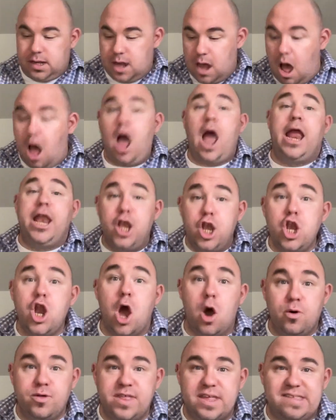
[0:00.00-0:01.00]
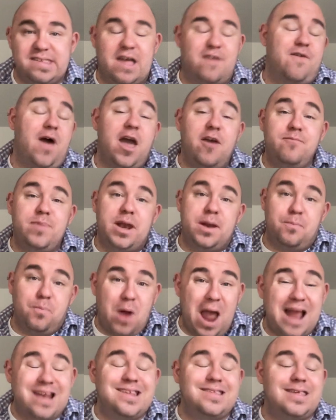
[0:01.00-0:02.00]
I know this stuff. I've been a
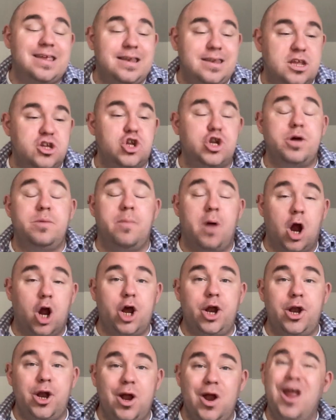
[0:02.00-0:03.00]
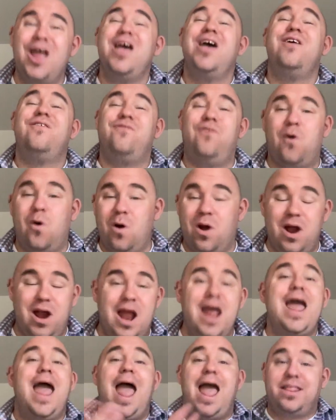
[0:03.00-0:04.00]
practicing digital marketer for,
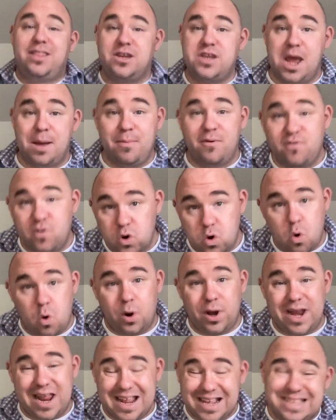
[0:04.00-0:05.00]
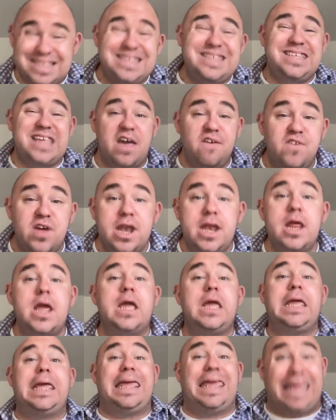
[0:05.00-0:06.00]
at the time of recording, seven
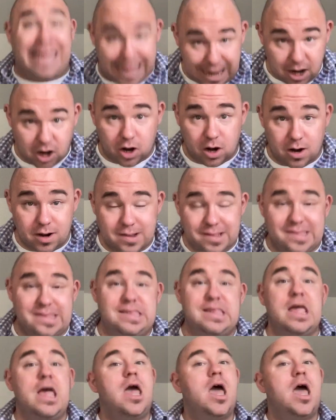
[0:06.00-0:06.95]
years.